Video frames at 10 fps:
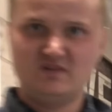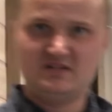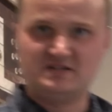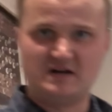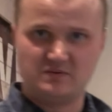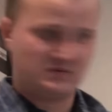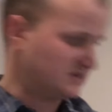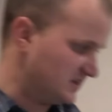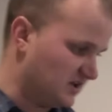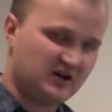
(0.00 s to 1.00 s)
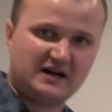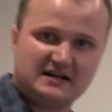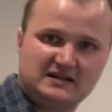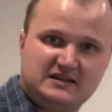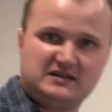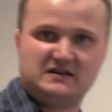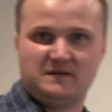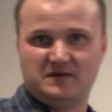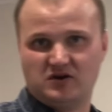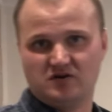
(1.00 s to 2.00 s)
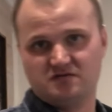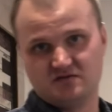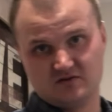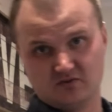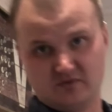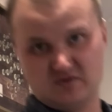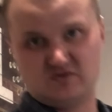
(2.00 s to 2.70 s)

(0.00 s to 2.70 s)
you don't want the line coming off the reel